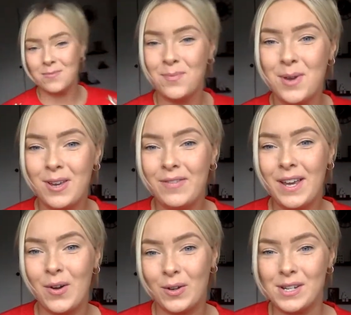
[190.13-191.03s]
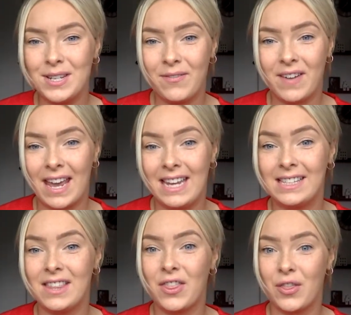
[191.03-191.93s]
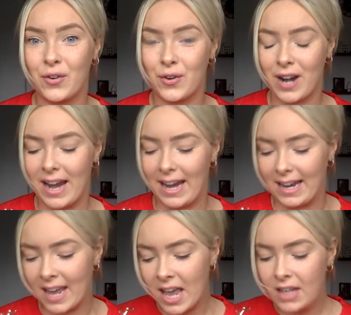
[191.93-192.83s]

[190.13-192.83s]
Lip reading: moving on to phase 3.